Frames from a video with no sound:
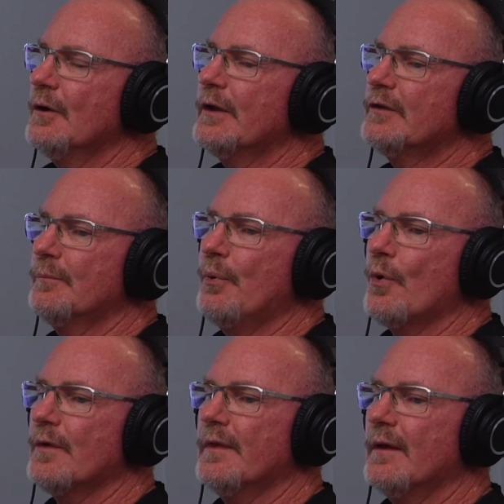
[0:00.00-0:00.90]
It's
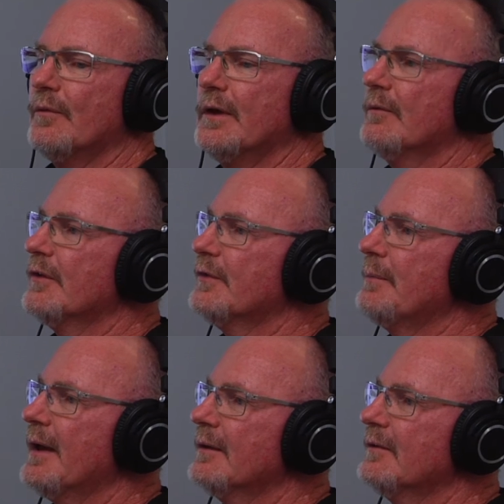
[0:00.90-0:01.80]
important that we
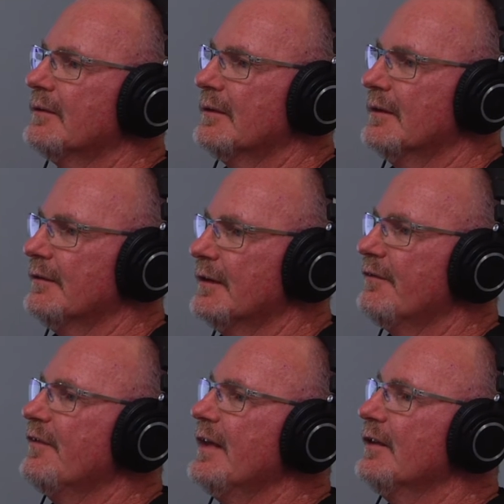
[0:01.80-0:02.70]
respect
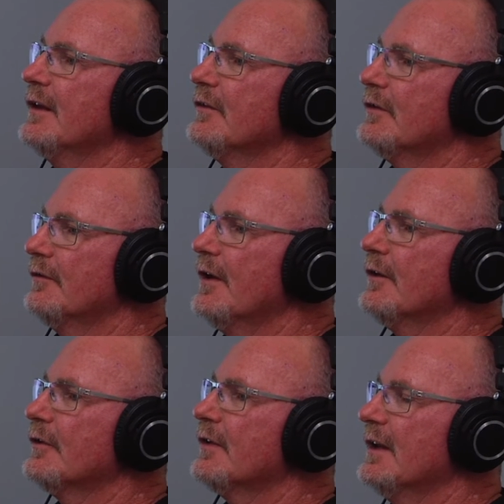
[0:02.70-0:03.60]
the feelings of
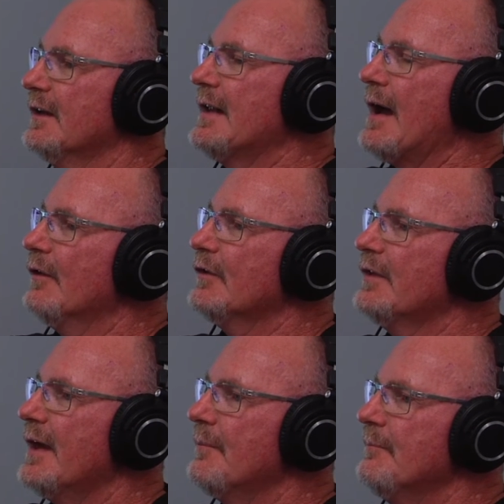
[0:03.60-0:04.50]
others and
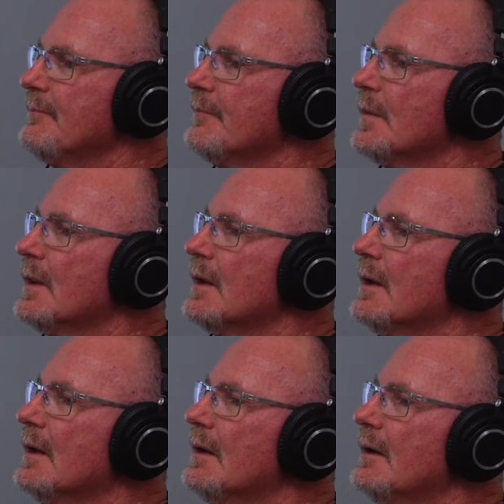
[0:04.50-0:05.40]
acknowledge them,
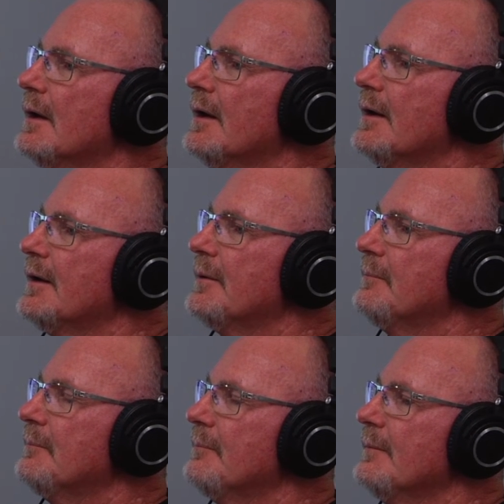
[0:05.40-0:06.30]

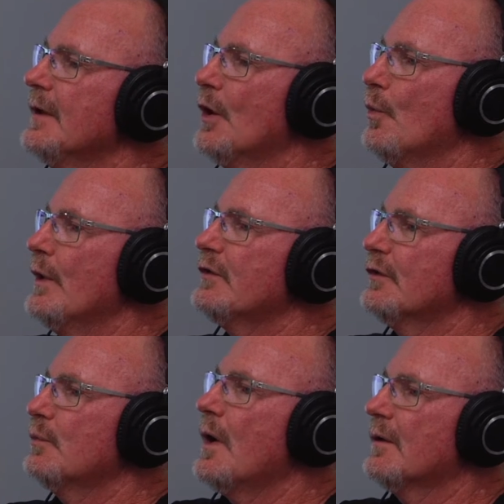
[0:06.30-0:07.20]

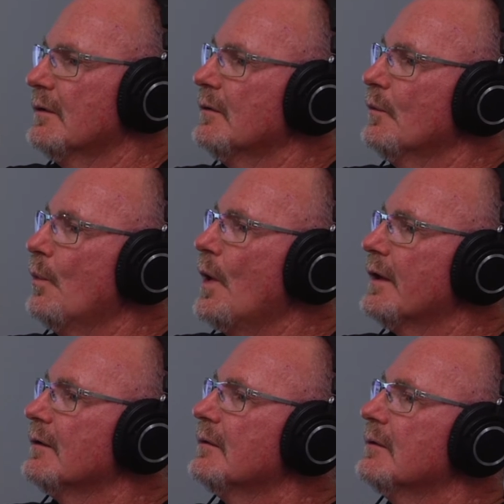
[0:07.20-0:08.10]
which is what
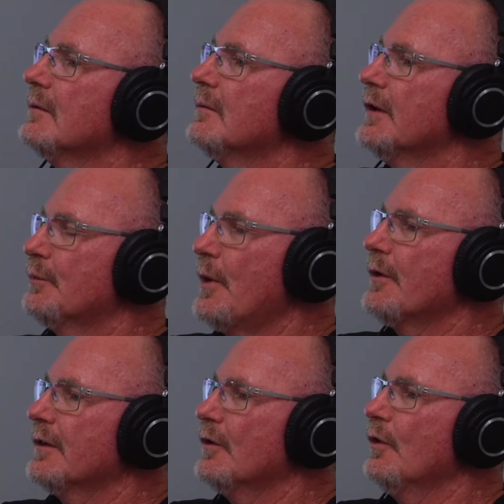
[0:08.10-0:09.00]
is
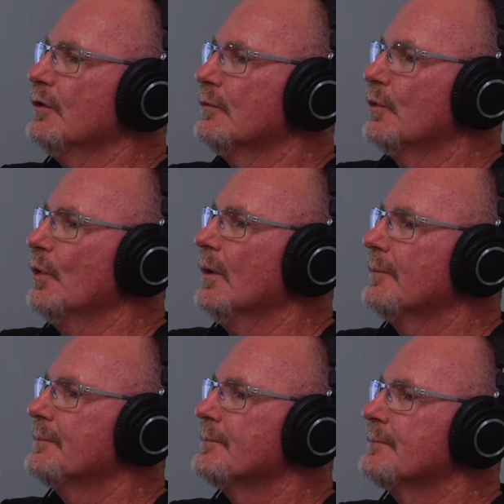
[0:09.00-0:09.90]
part of the golden
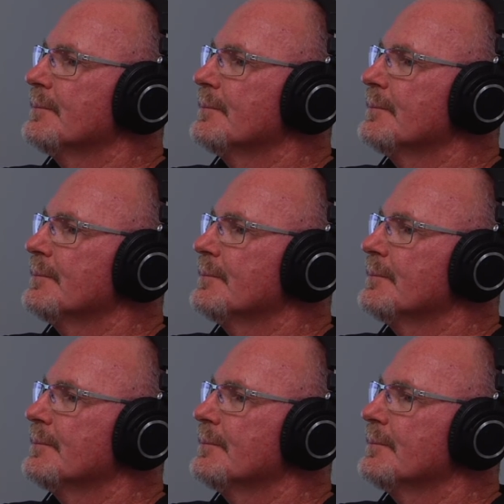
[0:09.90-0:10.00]
rule.